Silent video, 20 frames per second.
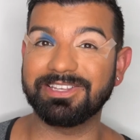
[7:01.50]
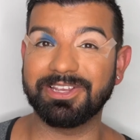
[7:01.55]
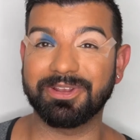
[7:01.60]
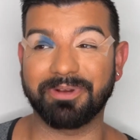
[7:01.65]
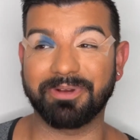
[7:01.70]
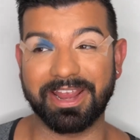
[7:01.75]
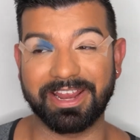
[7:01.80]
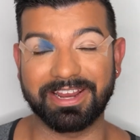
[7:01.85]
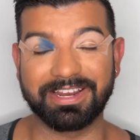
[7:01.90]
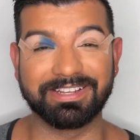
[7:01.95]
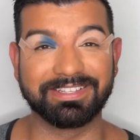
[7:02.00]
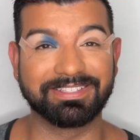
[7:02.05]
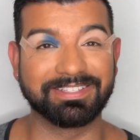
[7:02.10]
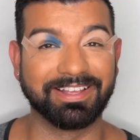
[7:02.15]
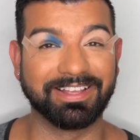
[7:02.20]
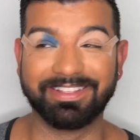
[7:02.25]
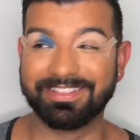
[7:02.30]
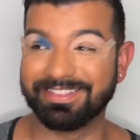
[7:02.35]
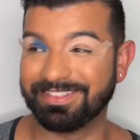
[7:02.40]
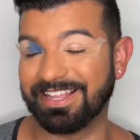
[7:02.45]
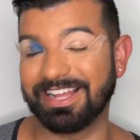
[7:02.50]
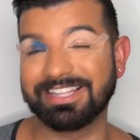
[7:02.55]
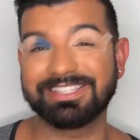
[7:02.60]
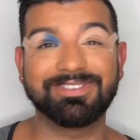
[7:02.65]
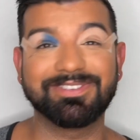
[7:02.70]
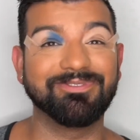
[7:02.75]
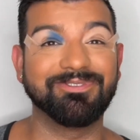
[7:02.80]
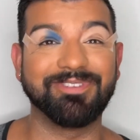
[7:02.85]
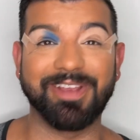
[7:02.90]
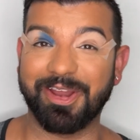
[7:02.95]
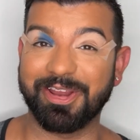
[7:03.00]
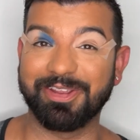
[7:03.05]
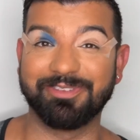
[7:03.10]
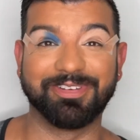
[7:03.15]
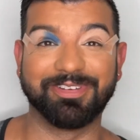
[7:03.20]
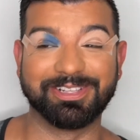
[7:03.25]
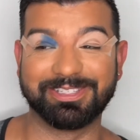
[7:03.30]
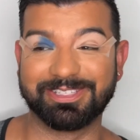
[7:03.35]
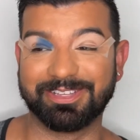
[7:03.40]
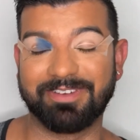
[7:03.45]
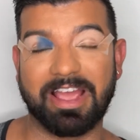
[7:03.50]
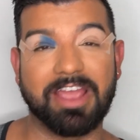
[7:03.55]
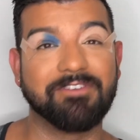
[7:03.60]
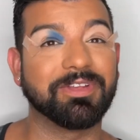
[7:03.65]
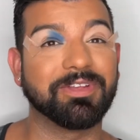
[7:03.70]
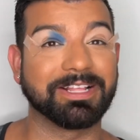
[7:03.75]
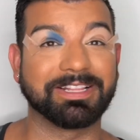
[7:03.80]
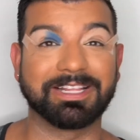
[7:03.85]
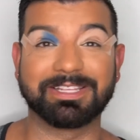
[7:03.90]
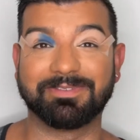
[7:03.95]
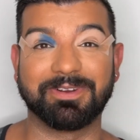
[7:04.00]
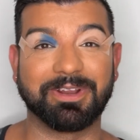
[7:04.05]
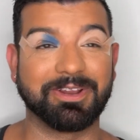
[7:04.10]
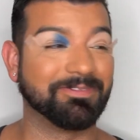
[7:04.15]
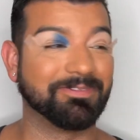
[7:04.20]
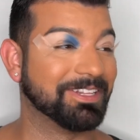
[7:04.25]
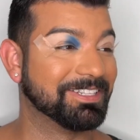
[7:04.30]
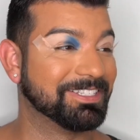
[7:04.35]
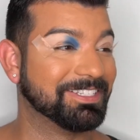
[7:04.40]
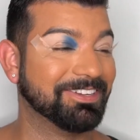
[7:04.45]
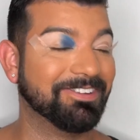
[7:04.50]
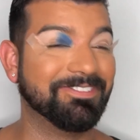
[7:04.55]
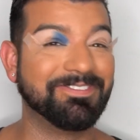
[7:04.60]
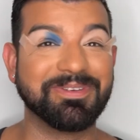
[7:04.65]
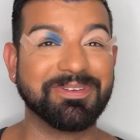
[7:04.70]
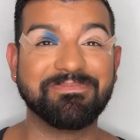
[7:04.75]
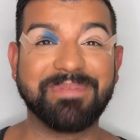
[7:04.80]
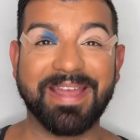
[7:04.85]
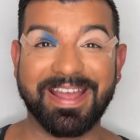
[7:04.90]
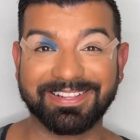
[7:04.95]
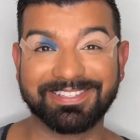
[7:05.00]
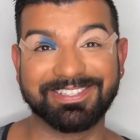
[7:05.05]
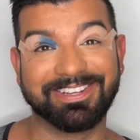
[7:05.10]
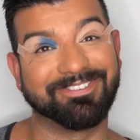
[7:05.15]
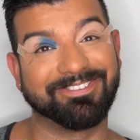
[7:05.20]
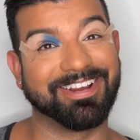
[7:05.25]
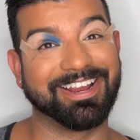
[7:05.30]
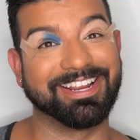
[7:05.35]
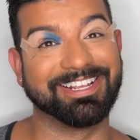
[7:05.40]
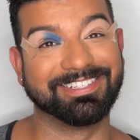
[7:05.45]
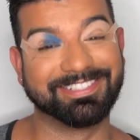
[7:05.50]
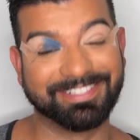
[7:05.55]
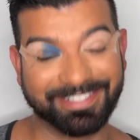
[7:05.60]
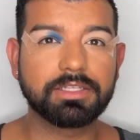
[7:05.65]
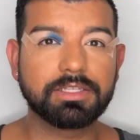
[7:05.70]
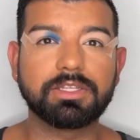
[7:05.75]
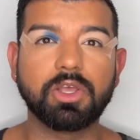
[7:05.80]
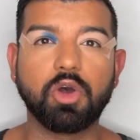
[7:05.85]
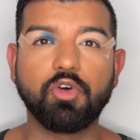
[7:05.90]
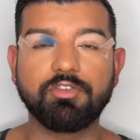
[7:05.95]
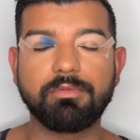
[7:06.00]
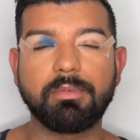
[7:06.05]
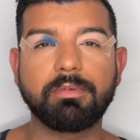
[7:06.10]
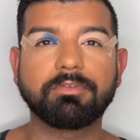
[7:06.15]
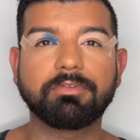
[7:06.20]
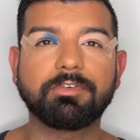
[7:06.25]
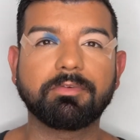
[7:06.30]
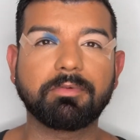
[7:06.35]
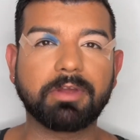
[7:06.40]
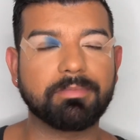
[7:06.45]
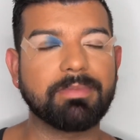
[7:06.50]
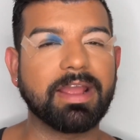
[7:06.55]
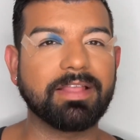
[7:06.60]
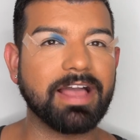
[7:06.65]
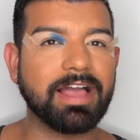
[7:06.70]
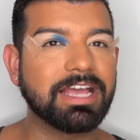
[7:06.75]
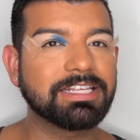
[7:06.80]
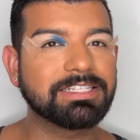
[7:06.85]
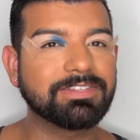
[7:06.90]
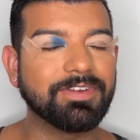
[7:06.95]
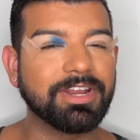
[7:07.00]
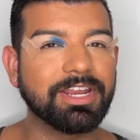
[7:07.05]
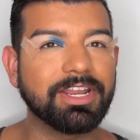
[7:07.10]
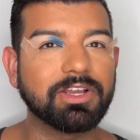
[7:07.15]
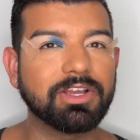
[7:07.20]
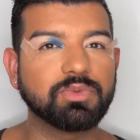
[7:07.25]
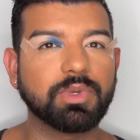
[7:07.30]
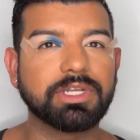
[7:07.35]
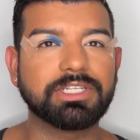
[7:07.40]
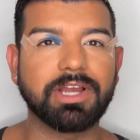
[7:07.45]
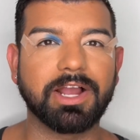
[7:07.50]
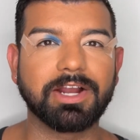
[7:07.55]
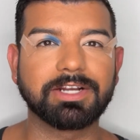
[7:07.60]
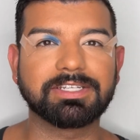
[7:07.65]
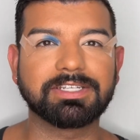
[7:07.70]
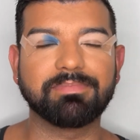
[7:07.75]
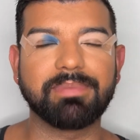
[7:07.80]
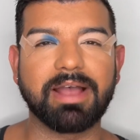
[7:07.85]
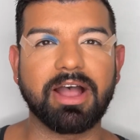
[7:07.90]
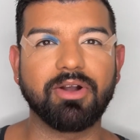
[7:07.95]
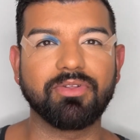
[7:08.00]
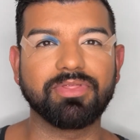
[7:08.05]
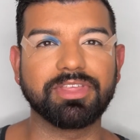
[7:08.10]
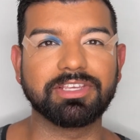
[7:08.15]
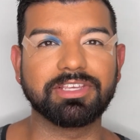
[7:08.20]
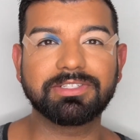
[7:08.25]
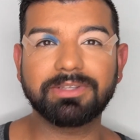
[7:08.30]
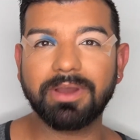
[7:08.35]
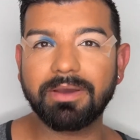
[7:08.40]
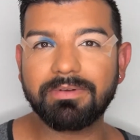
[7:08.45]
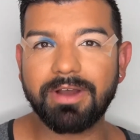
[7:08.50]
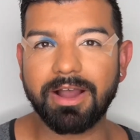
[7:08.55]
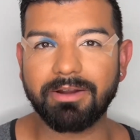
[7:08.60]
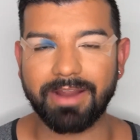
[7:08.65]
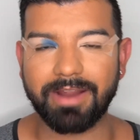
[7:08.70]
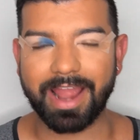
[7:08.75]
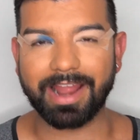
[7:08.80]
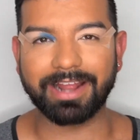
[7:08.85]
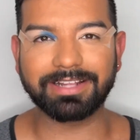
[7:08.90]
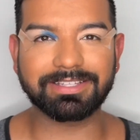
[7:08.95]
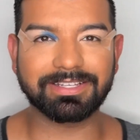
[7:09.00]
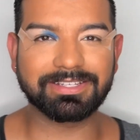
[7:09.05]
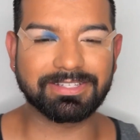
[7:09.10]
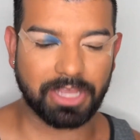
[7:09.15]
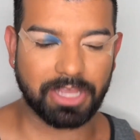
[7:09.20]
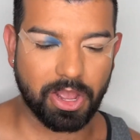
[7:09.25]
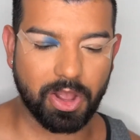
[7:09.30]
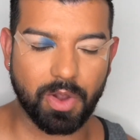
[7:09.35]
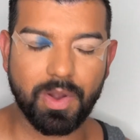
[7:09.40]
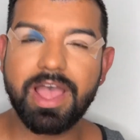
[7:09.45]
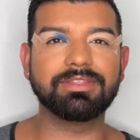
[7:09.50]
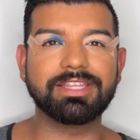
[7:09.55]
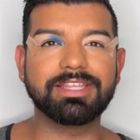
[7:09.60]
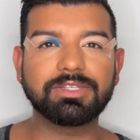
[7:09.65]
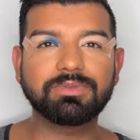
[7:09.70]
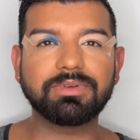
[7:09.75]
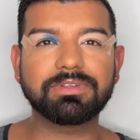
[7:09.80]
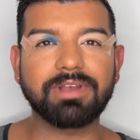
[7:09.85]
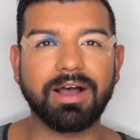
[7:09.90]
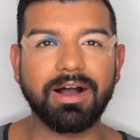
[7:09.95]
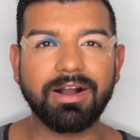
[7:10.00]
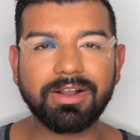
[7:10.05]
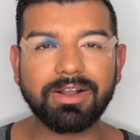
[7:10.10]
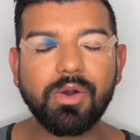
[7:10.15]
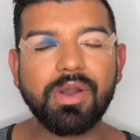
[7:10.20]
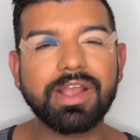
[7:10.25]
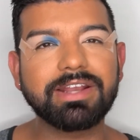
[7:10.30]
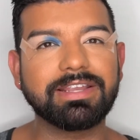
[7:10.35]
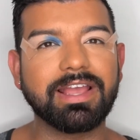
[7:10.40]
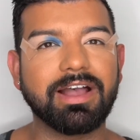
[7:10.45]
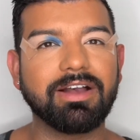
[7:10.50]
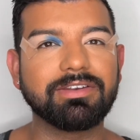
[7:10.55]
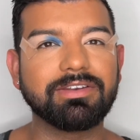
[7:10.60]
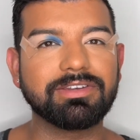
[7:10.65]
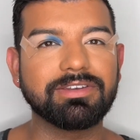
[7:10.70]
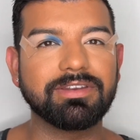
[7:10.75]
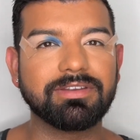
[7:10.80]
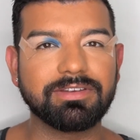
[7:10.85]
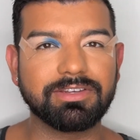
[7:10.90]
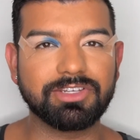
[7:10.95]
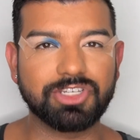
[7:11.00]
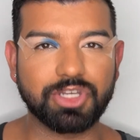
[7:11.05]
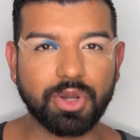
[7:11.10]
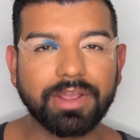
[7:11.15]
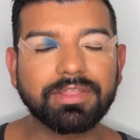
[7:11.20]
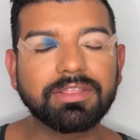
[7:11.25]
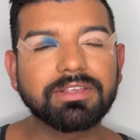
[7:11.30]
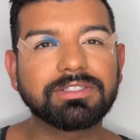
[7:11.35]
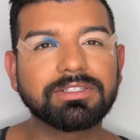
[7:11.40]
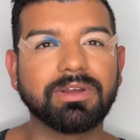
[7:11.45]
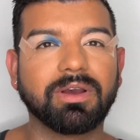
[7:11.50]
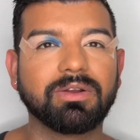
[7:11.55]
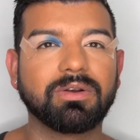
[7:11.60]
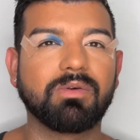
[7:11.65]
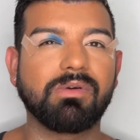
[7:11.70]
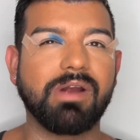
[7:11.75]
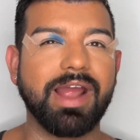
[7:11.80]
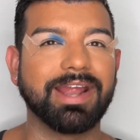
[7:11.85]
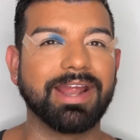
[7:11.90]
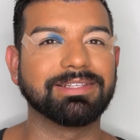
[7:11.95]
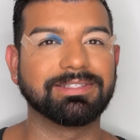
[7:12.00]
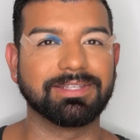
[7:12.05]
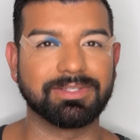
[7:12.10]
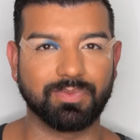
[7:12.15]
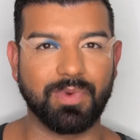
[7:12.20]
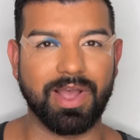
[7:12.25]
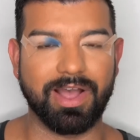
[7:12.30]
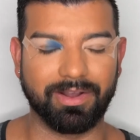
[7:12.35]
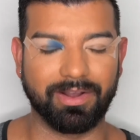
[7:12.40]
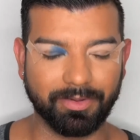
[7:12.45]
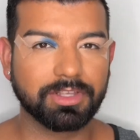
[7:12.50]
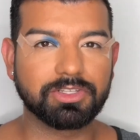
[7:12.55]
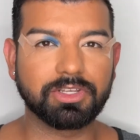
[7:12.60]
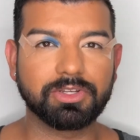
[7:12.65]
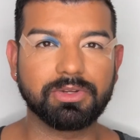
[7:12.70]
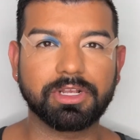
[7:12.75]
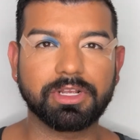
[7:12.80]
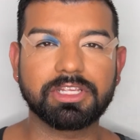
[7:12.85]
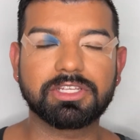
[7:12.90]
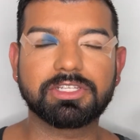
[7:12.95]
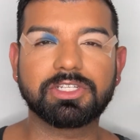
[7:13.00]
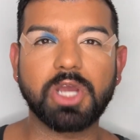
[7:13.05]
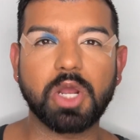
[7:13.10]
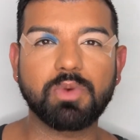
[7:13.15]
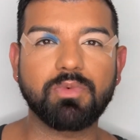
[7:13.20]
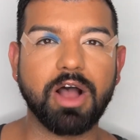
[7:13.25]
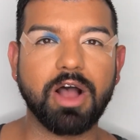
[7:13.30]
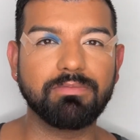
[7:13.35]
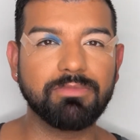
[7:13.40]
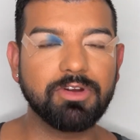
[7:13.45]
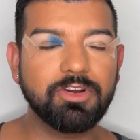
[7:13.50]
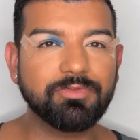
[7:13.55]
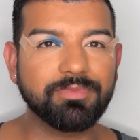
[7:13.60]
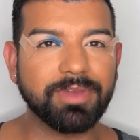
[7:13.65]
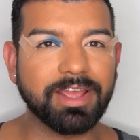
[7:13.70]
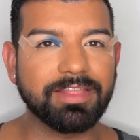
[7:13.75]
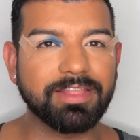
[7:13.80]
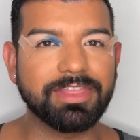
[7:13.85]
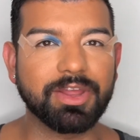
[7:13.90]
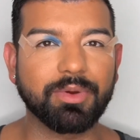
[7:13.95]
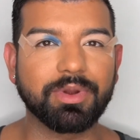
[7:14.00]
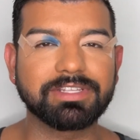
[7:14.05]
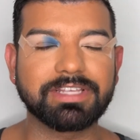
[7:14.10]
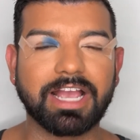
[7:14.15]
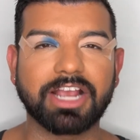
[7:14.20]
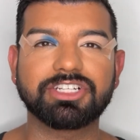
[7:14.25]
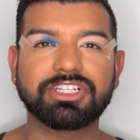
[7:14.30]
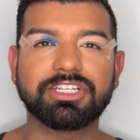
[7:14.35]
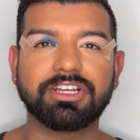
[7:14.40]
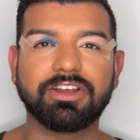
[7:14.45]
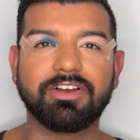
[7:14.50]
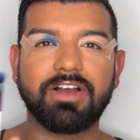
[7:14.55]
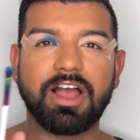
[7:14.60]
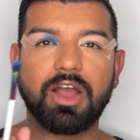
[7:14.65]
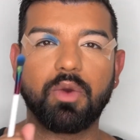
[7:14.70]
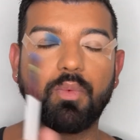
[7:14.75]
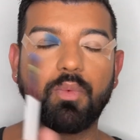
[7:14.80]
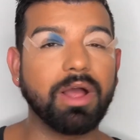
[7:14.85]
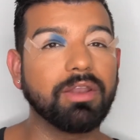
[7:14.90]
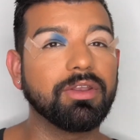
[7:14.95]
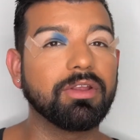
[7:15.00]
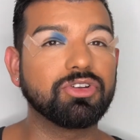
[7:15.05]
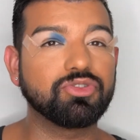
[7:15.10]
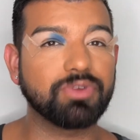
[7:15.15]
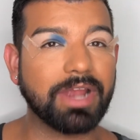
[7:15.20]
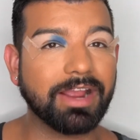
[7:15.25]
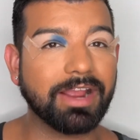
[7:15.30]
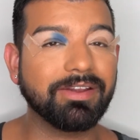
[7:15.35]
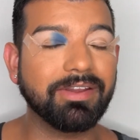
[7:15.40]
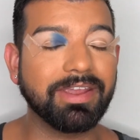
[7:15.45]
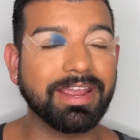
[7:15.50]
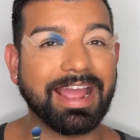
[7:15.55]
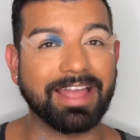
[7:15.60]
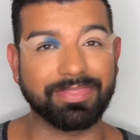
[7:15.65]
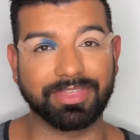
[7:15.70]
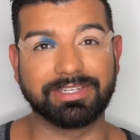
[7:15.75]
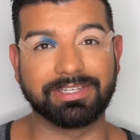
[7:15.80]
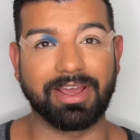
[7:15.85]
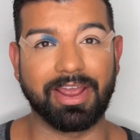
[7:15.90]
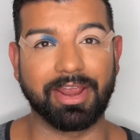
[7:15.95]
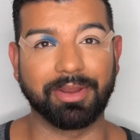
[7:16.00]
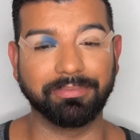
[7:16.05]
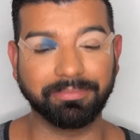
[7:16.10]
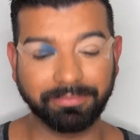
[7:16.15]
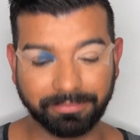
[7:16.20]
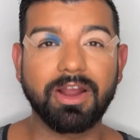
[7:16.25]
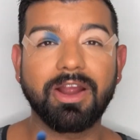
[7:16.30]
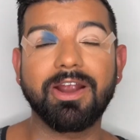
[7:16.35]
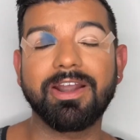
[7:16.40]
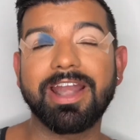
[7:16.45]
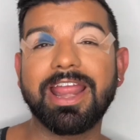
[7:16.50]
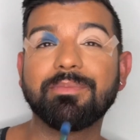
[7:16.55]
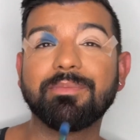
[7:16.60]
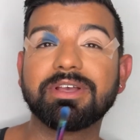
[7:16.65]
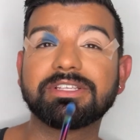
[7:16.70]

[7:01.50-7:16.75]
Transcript: craze. That's very offensive. I feel like that's very offensive, the pansy craze. So if you remember from one of my last videos, we talked about the Stonewall riots. So this was all going down during the Stonewall riots as well. So during the Stonewall movement, there was actually a well-known drag queen at the time. Her name was